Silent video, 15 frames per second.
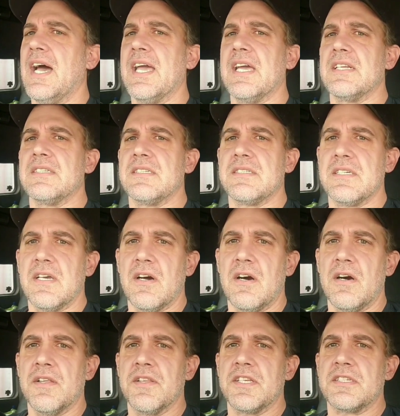I get to see
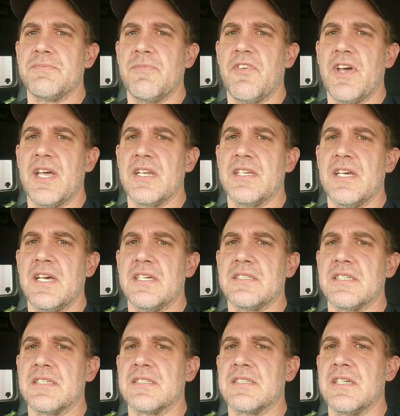all this
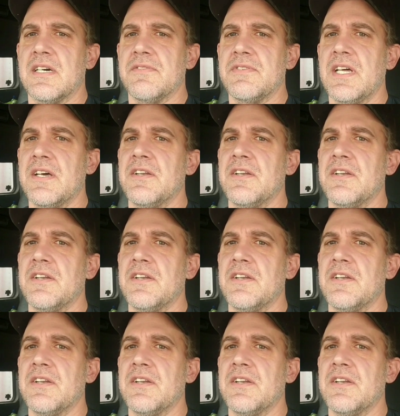fantastic stuff.